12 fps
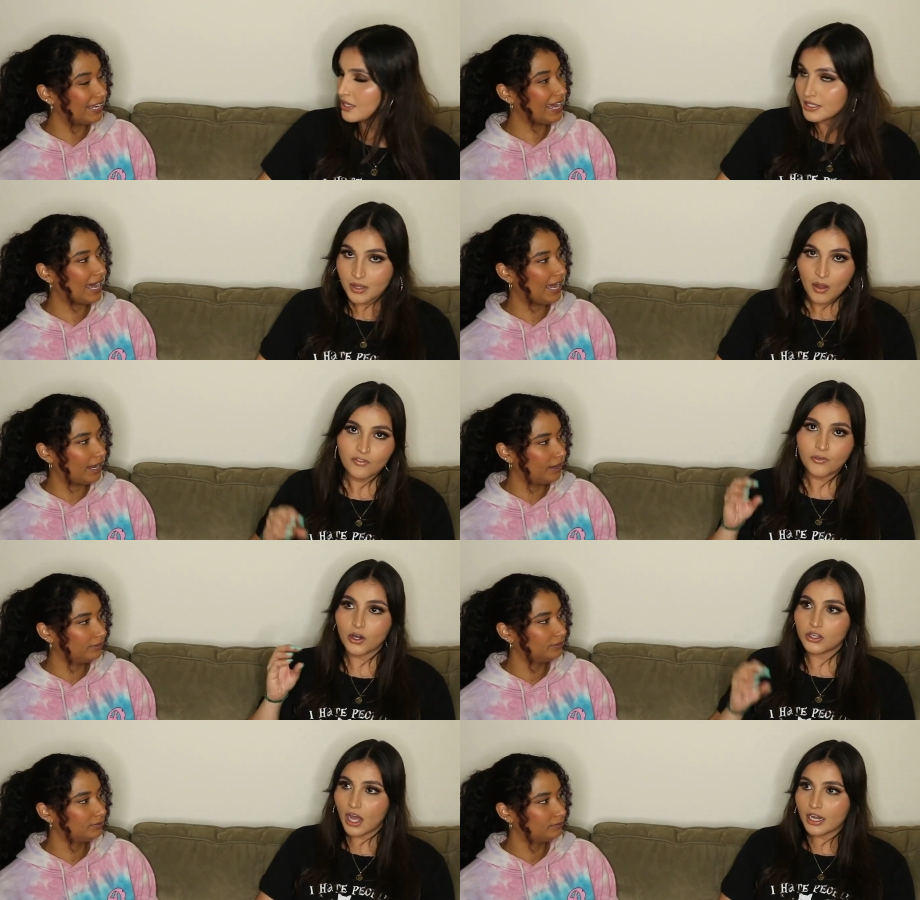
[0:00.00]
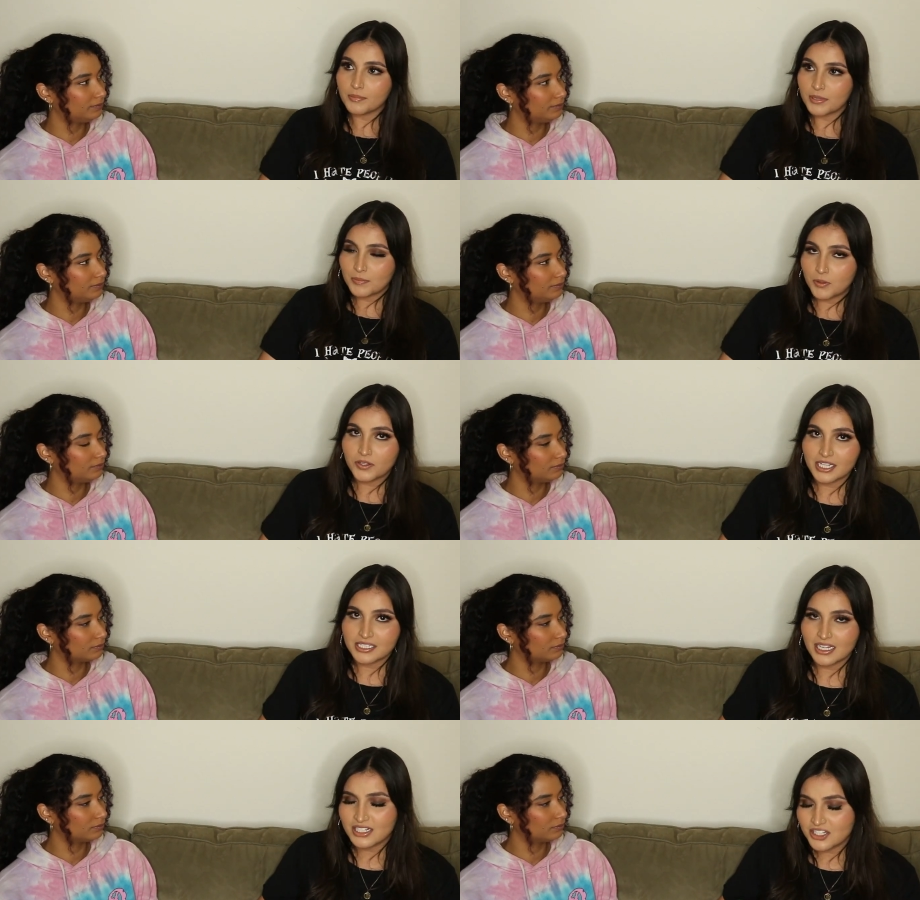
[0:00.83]
Speaker 1: Yeah. For a lot of people,
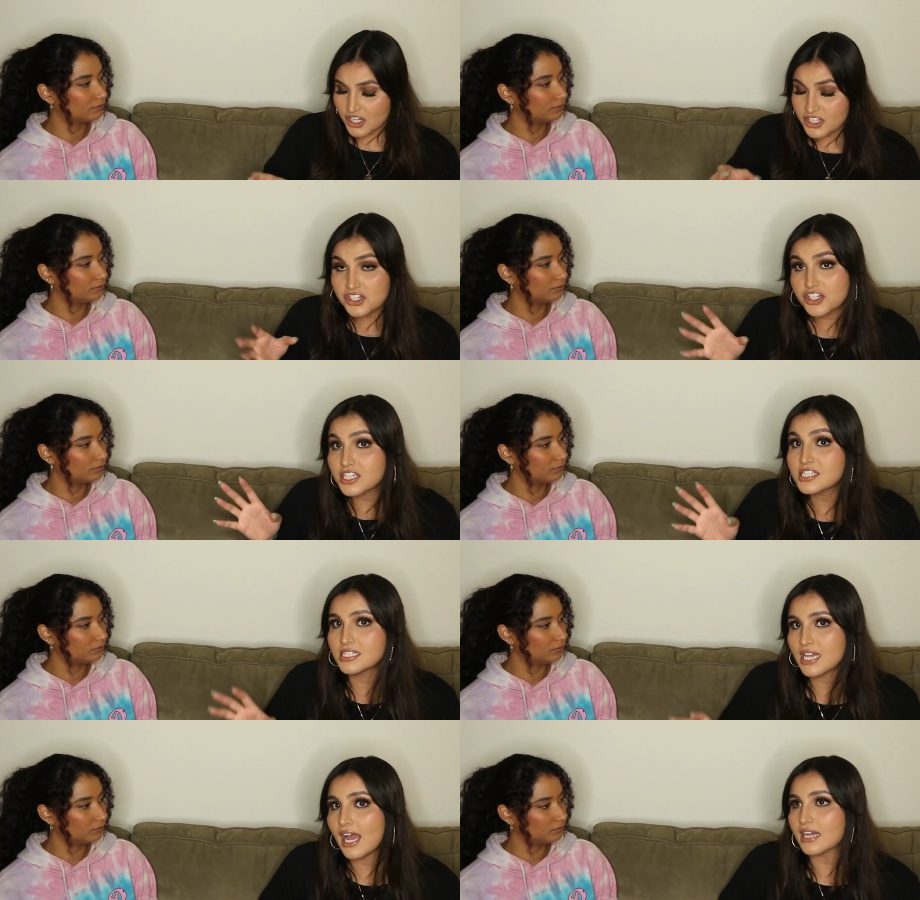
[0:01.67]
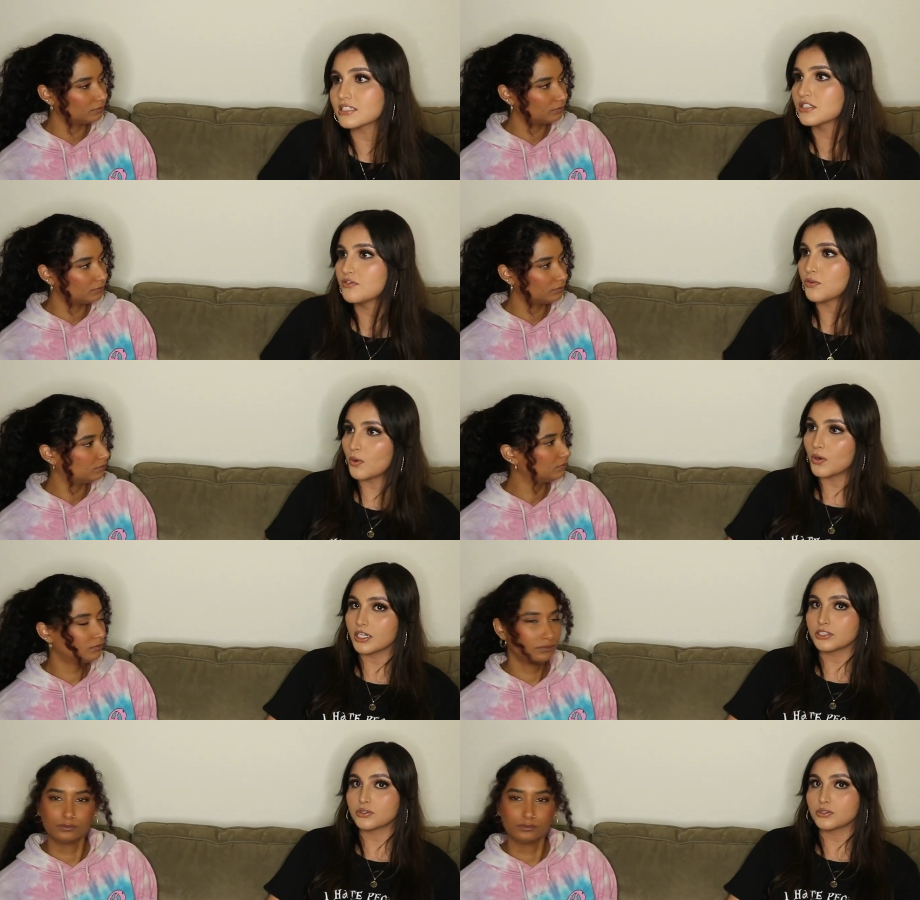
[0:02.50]
they say it's just sex. For